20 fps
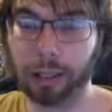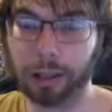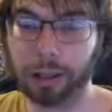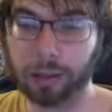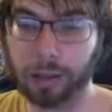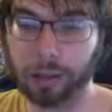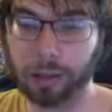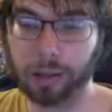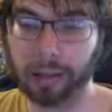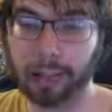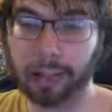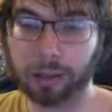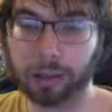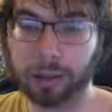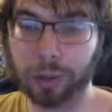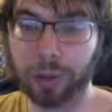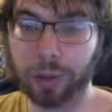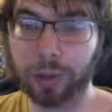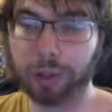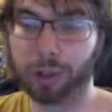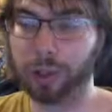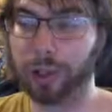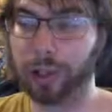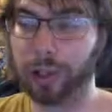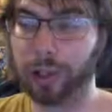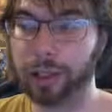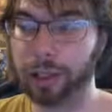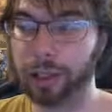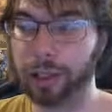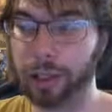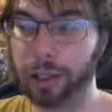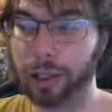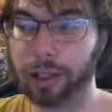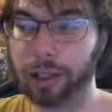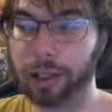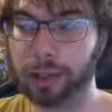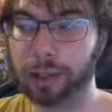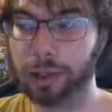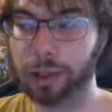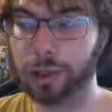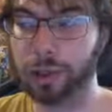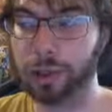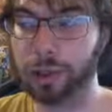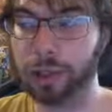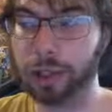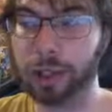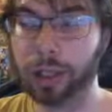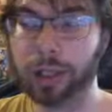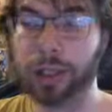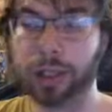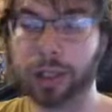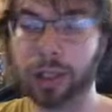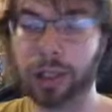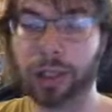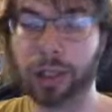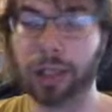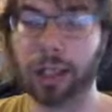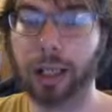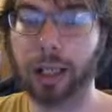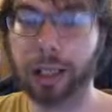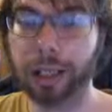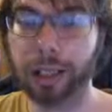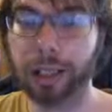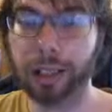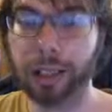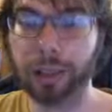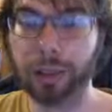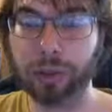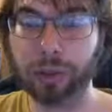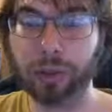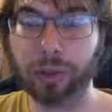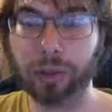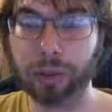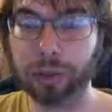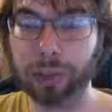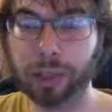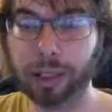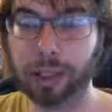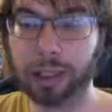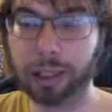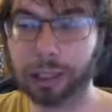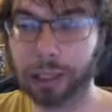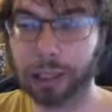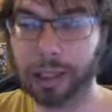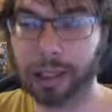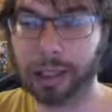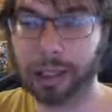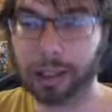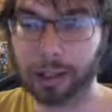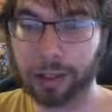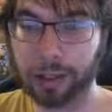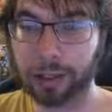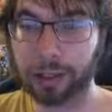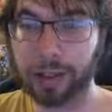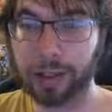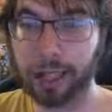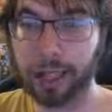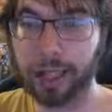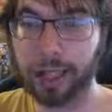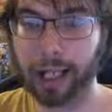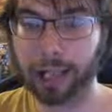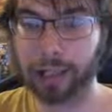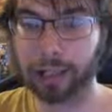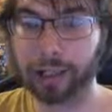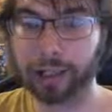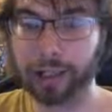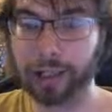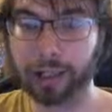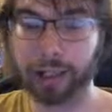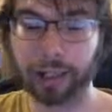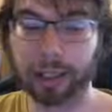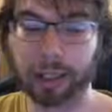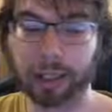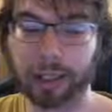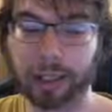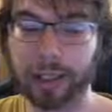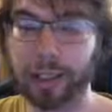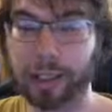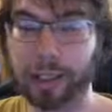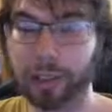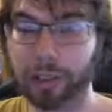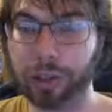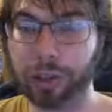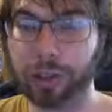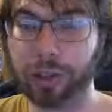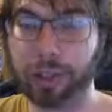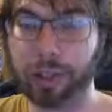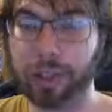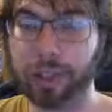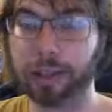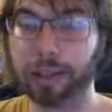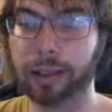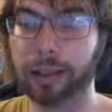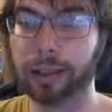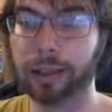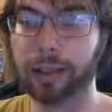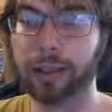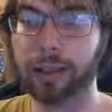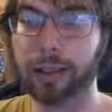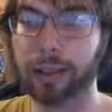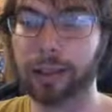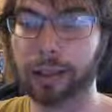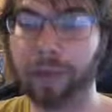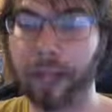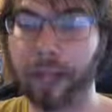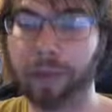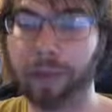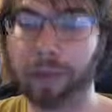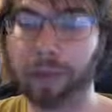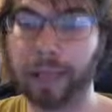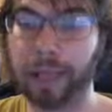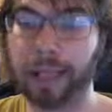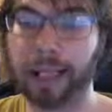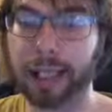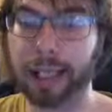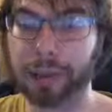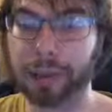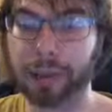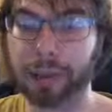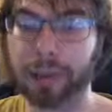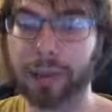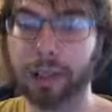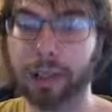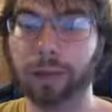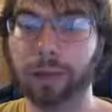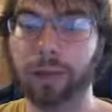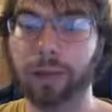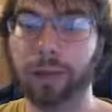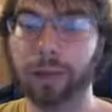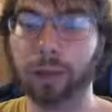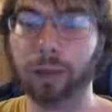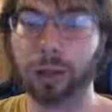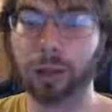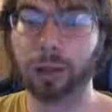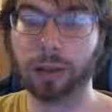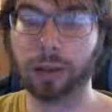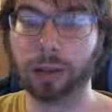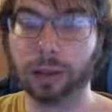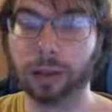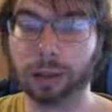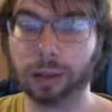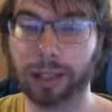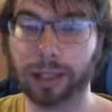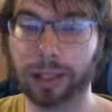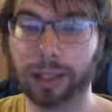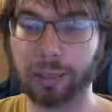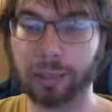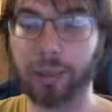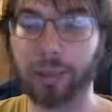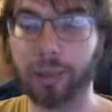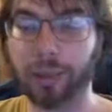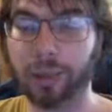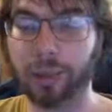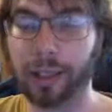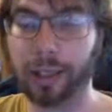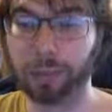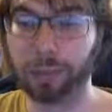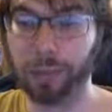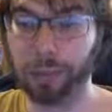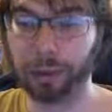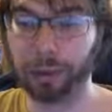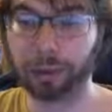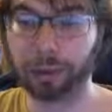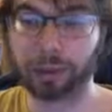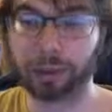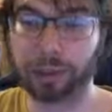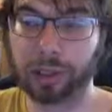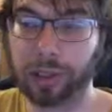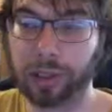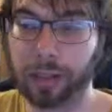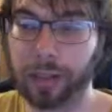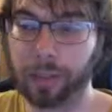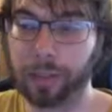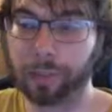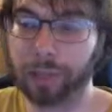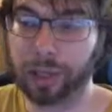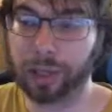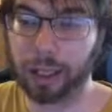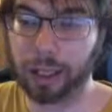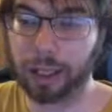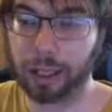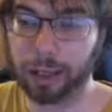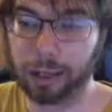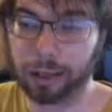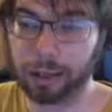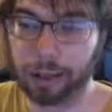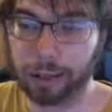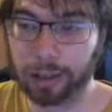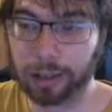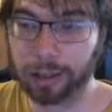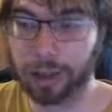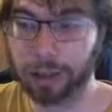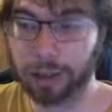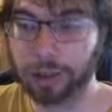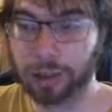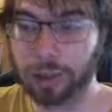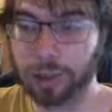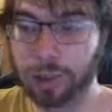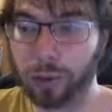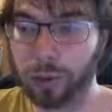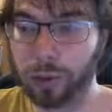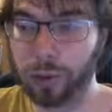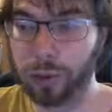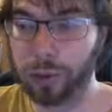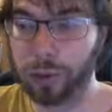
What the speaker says: attack point range on its own. And then you can maybe increase it a bit higher and potentially make it above that 3,000 for dealing with Blue Eyes monsters. Another cool